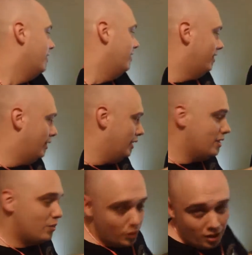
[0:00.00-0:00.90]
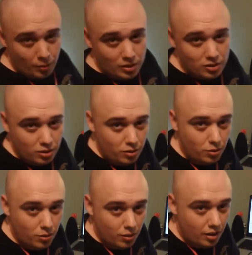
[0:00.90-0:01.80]
this would come
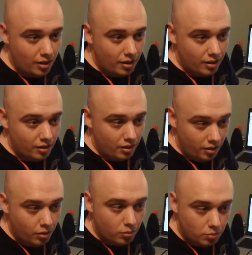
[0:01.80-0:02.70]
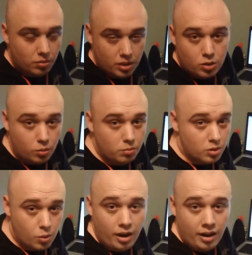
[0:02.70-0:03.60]
into, you know, it's quite